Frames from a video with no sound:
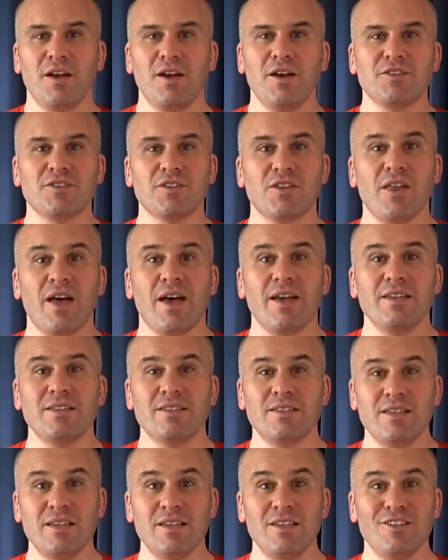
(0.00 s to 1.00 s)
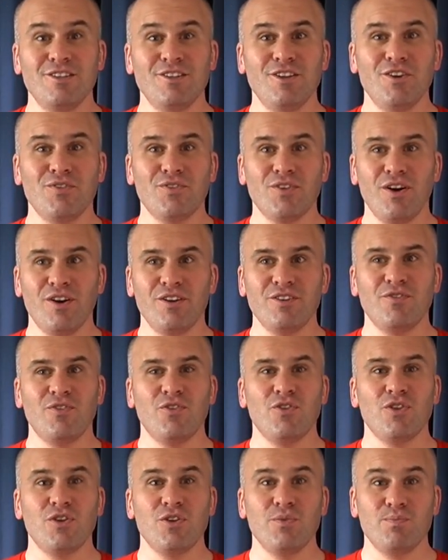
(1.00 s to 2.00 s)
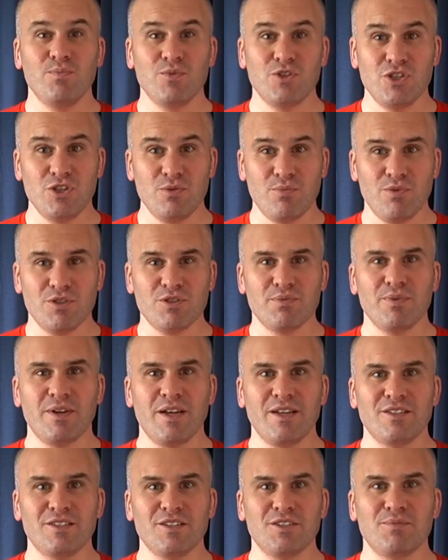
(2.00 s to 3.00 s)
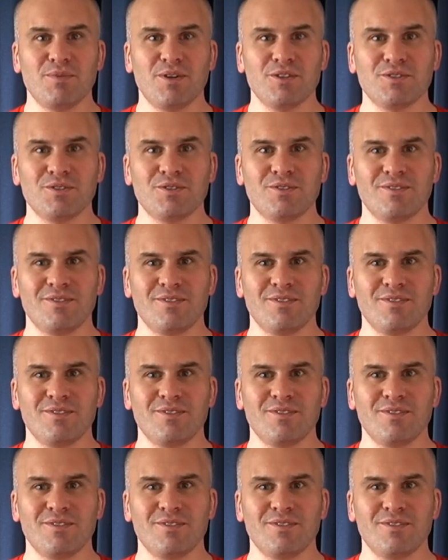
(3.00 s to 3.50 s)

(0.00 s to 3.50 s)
So that is the nerve glide for the supraspinatus muscle.